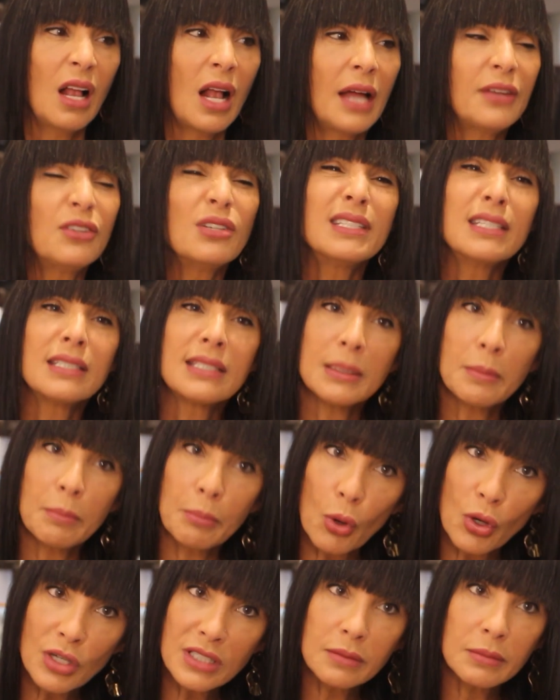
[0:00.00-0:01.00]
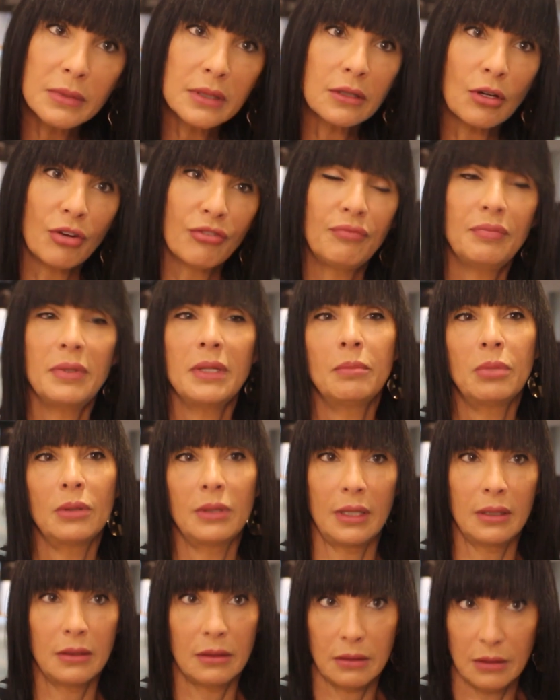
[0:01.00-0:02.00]
and the disappointment of people
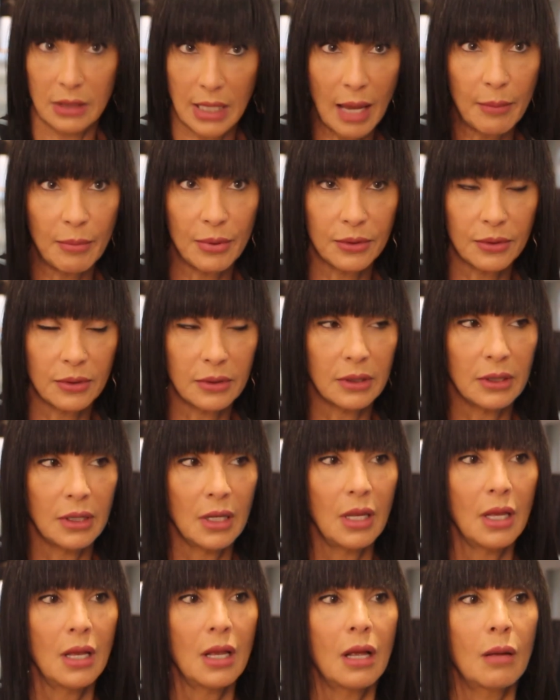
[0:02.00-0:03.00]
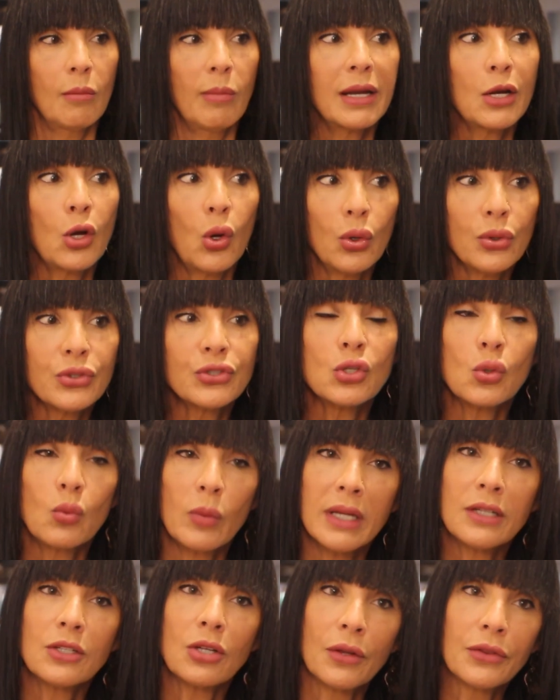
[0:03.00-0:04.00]
in Lebanon, but also
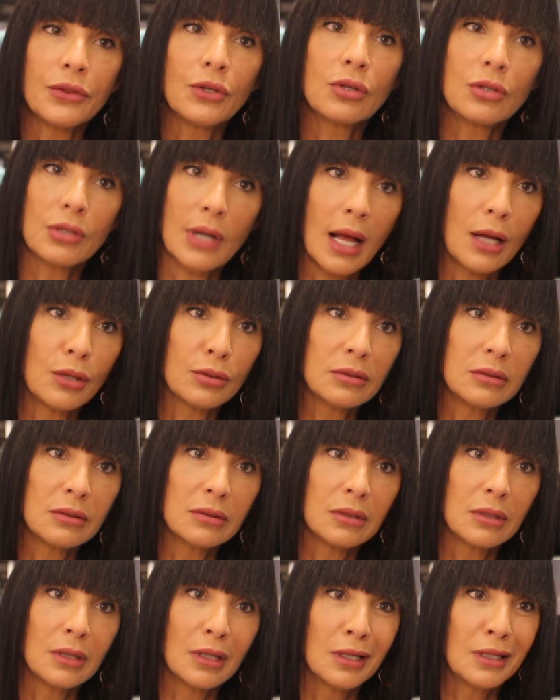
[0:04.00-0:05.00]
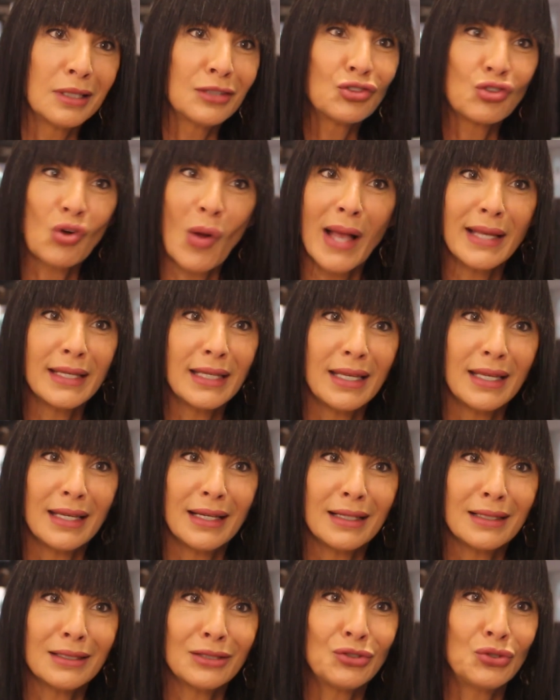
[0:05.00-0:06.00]
went on the ground
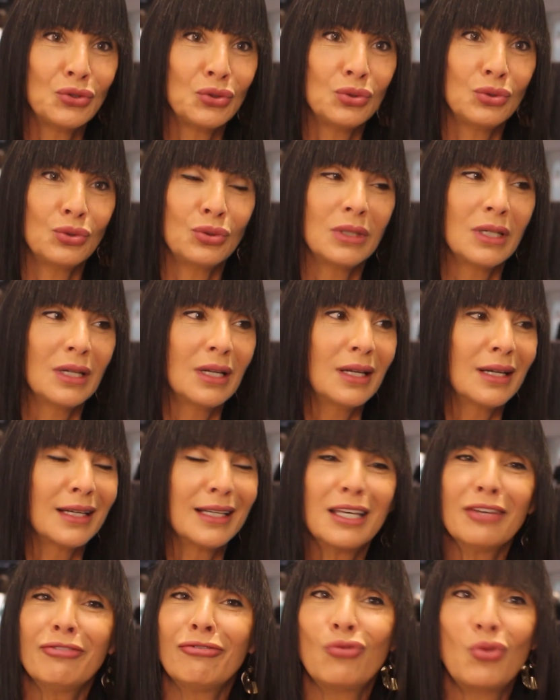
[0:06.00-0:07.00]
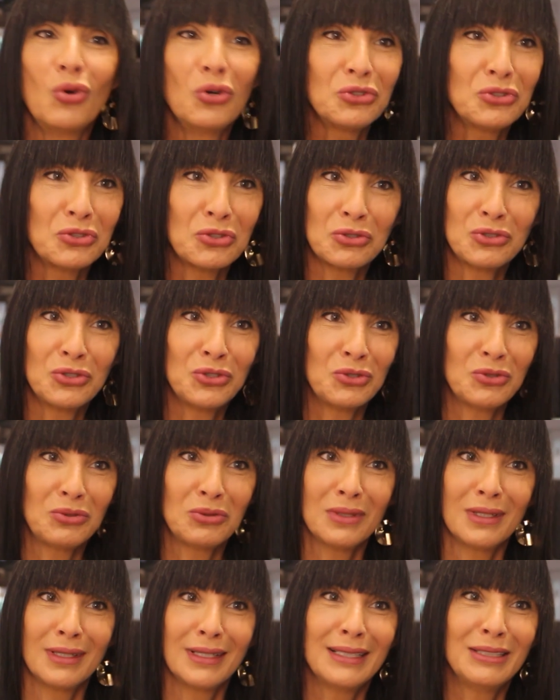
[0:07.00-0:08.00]
trying to give water
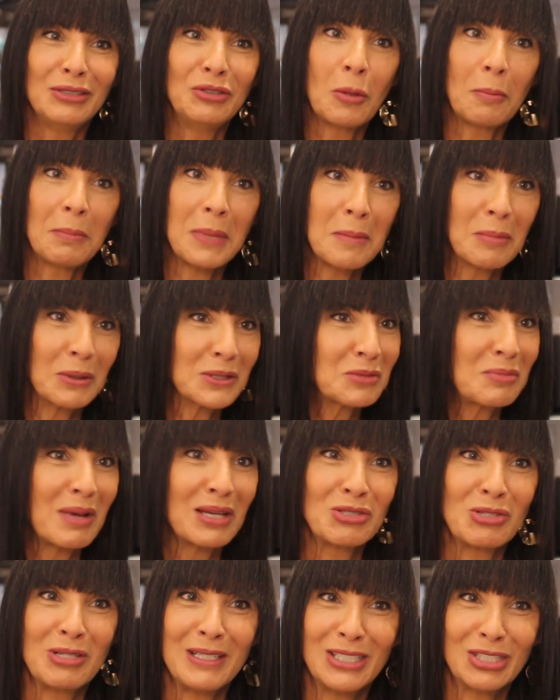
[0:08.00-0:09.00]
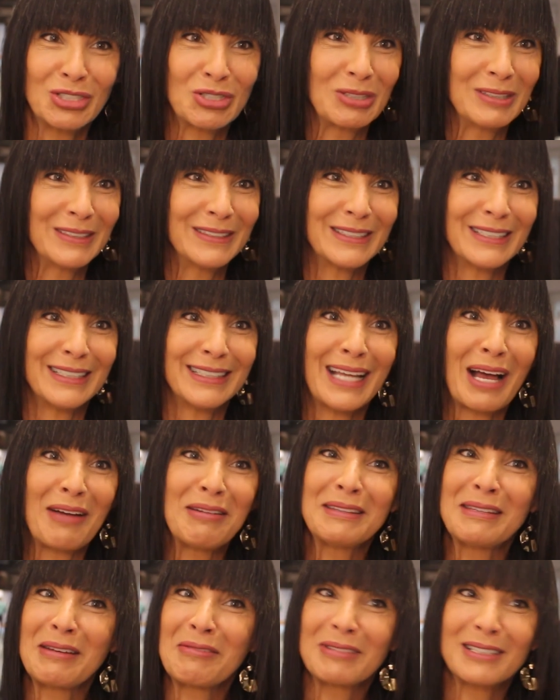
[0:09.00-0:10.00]
to people, especially children. I
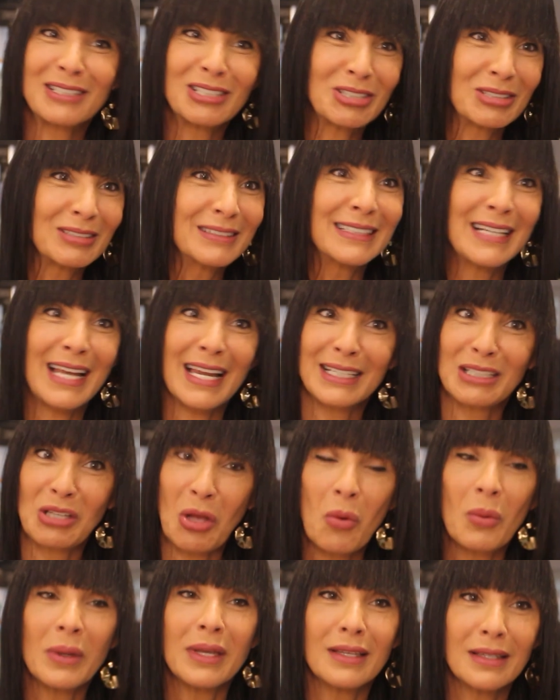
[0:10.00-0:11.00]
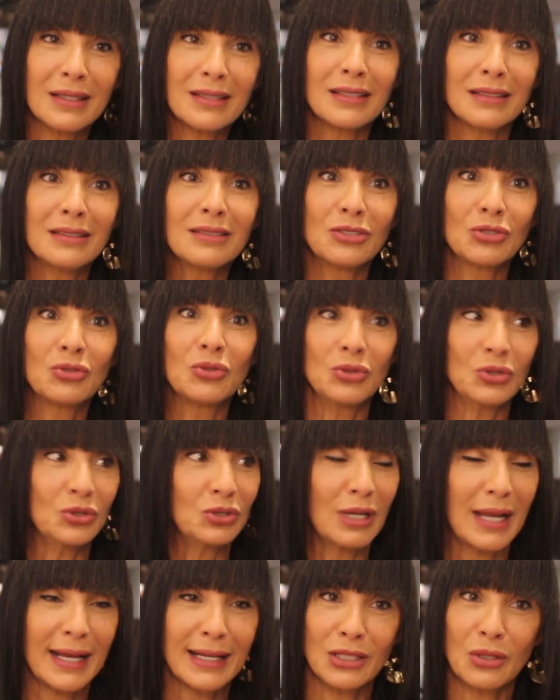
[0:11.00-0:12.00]
mean, there were children like going into
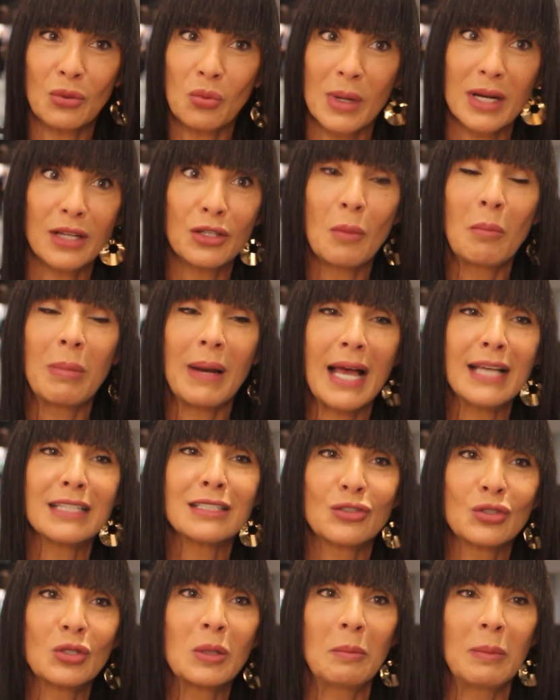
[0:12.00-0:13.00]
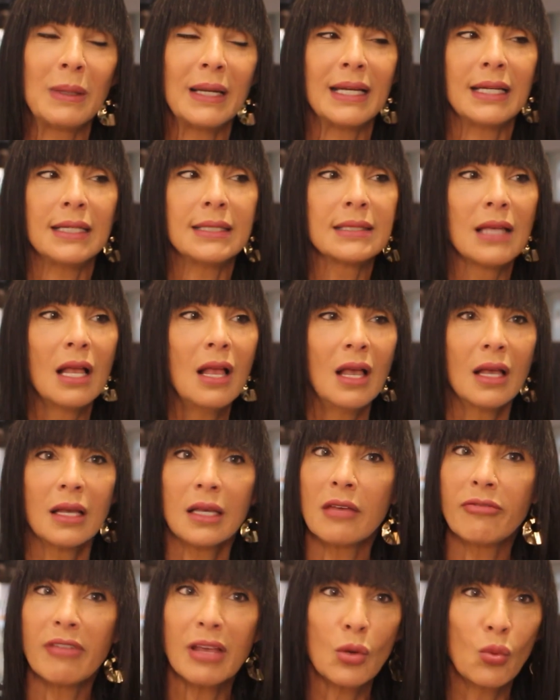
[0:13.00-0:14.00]
like where the blast took place,
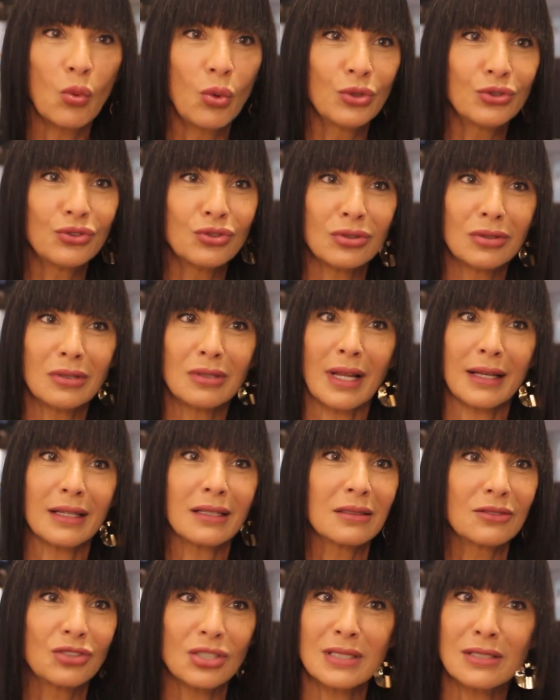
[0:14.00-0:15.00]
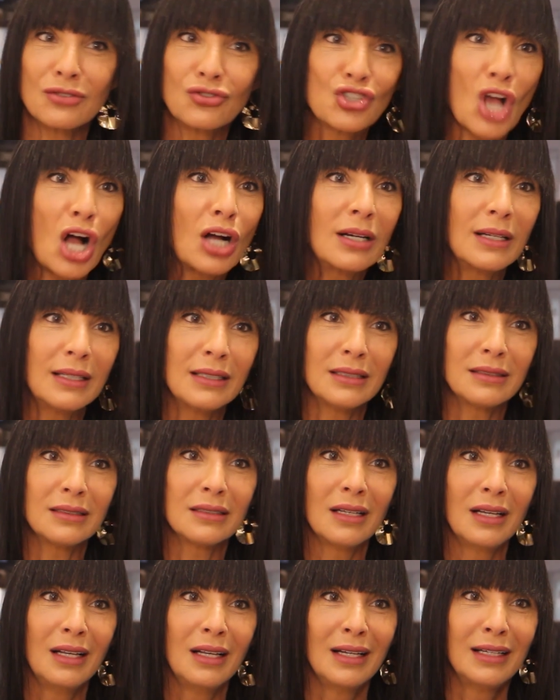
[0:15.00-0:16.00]
giving water, like just chocolate,
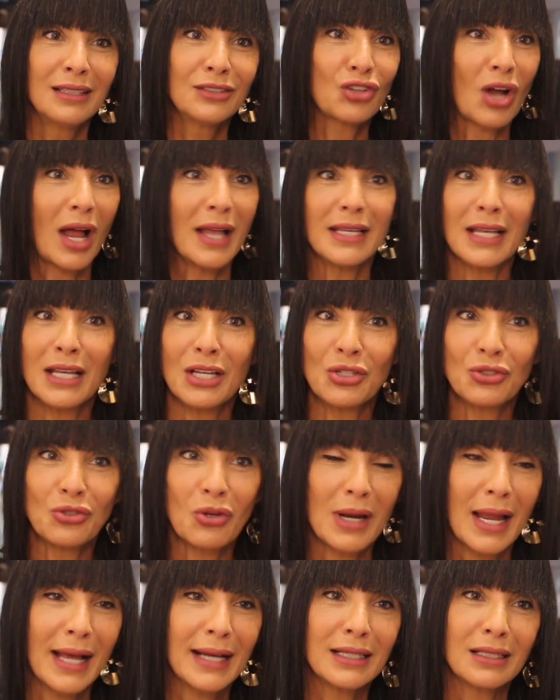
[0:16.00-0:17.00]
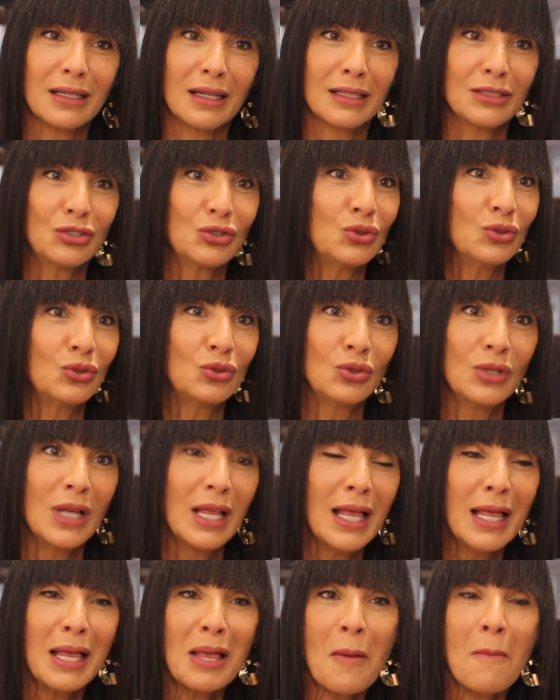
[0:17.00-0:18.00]
trying to
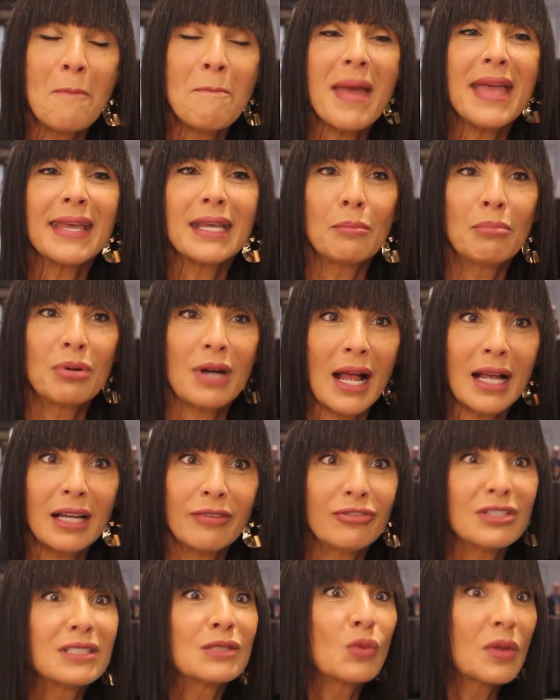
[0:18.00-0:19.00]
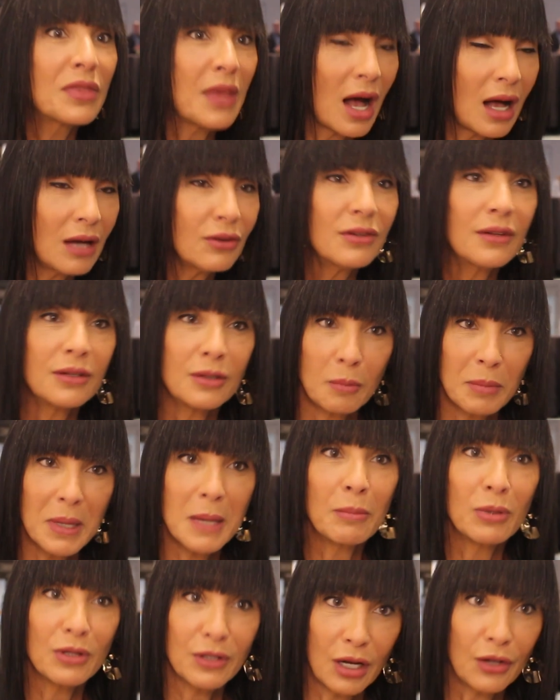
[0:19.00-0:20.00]
make breakfast with other
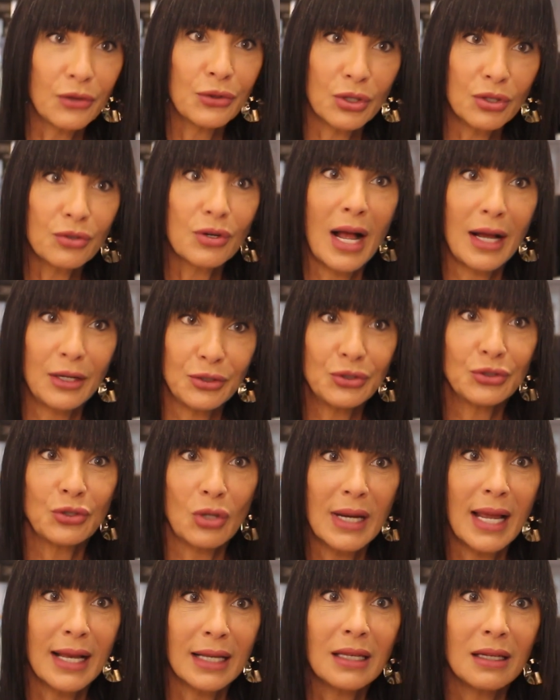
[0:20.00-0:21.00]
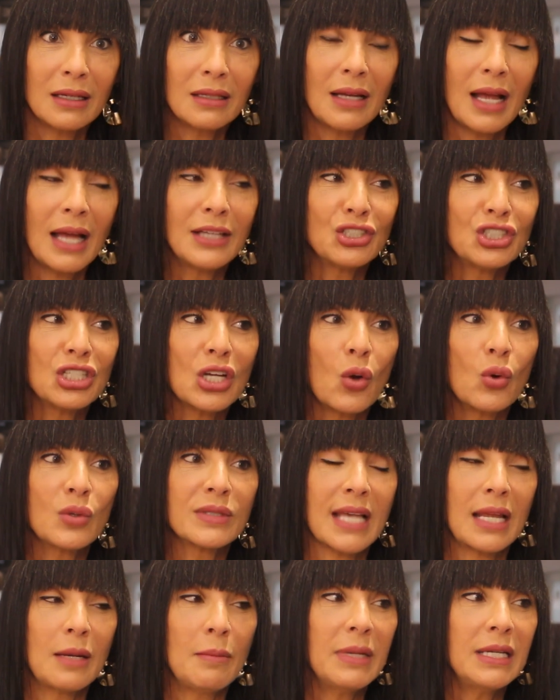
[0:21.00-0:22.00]
people on the ground, like
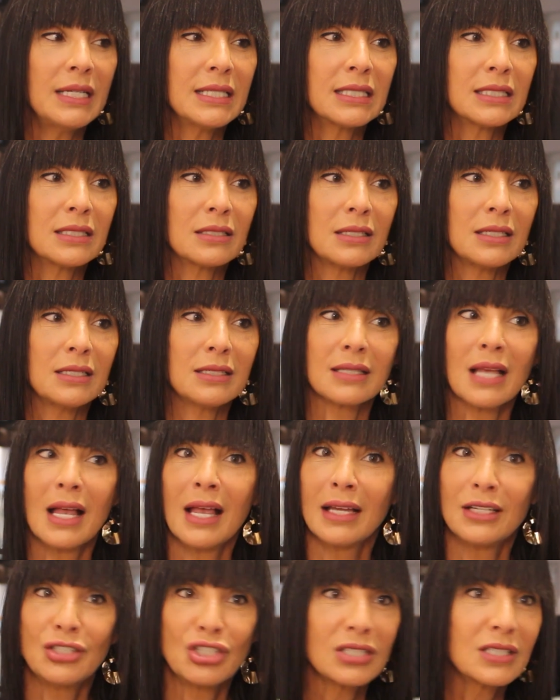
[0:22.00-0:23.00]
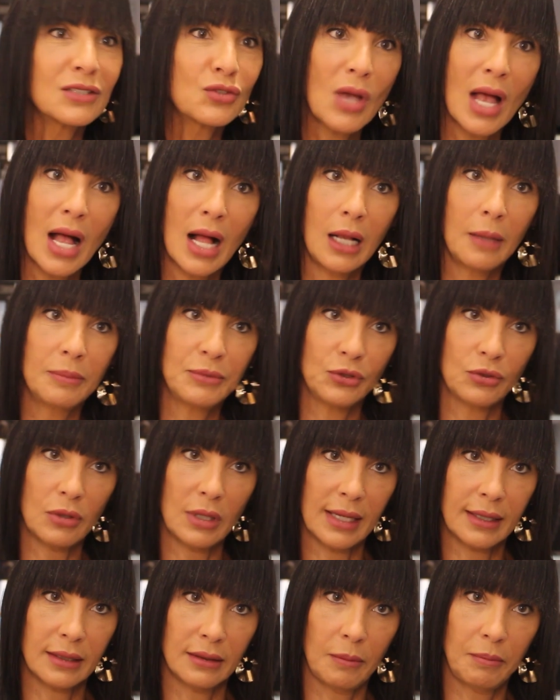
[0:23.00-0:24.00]
NGOs and ministries, just to help
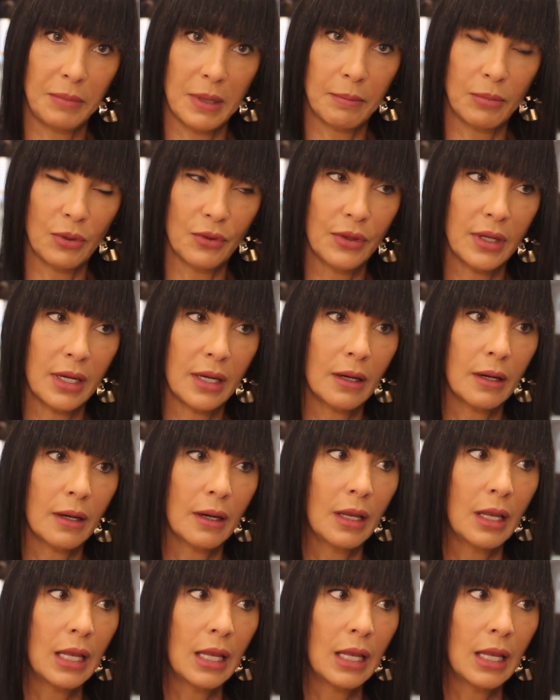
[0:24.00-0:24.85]
like the people there.